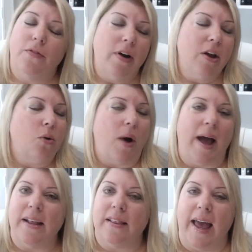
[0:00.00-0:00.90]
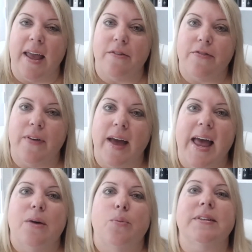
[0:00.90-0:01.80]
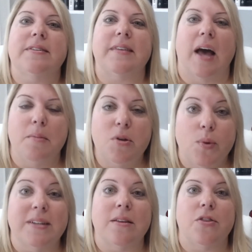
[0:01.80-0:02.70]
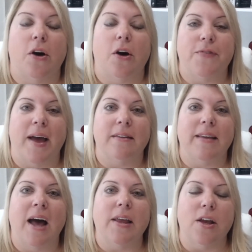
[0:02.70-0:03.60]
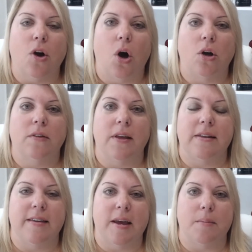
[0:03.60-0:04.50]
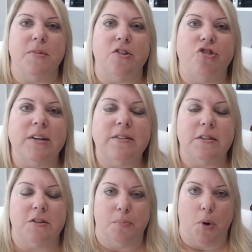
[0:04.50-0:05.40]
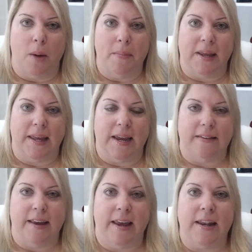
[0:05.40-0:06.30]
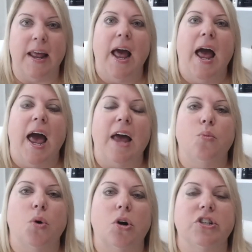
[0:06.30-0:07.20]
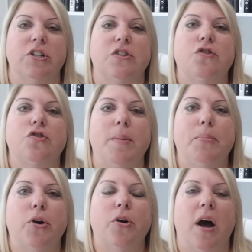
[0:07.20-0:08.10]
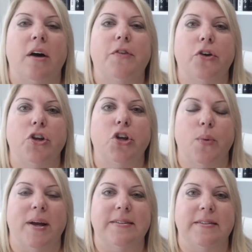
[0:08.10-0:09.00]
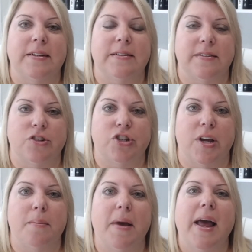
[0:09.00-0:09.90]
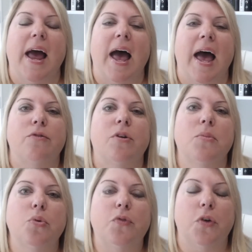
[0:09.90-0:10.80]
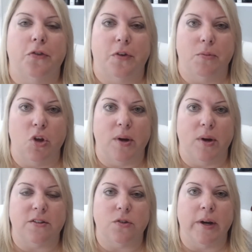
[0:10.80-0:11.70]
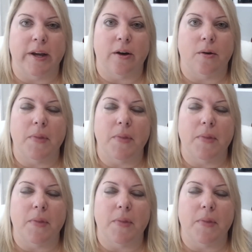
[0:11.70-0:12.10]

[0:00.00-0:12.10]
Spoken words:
Very quiet life. When Simon Wiesenthal found out, he called in a tip. The Justice Department kicked in and worked to strip her of her US citizenship and remove her from US soil.